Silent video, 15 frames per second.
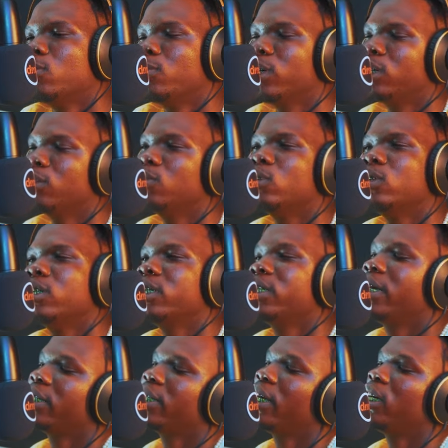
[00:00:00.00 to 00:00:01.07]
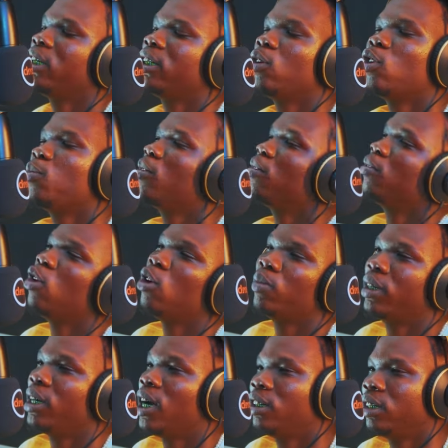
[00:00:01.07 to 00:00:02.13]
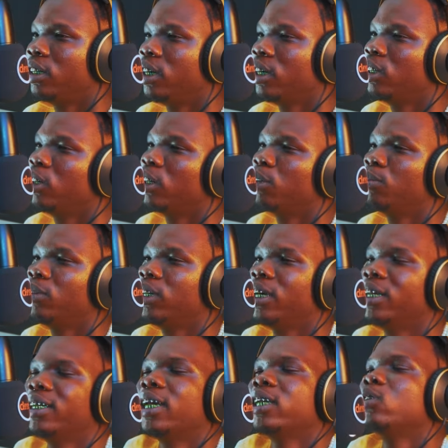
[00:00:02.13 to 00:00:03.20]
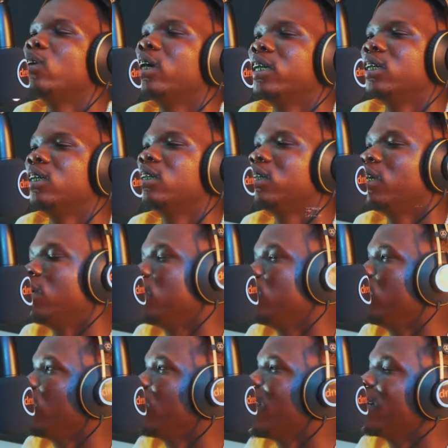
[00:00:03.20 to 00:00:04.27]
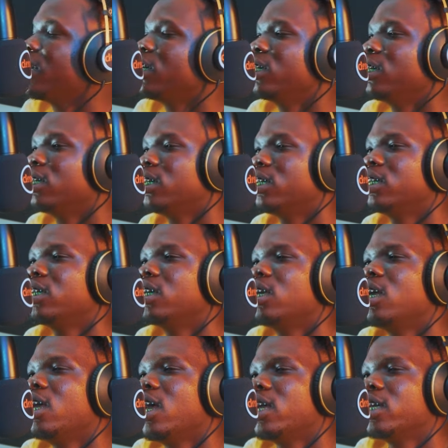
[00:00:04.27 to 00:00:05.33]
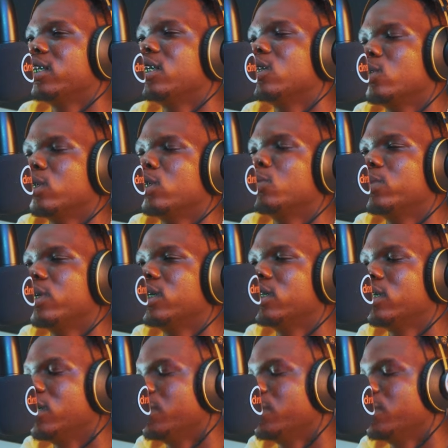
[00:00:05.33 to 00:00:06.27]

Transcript: were making music, like they they were performing out there, you know what I mean, mm. and that's mm. why they they they kind of considered as as one of the best,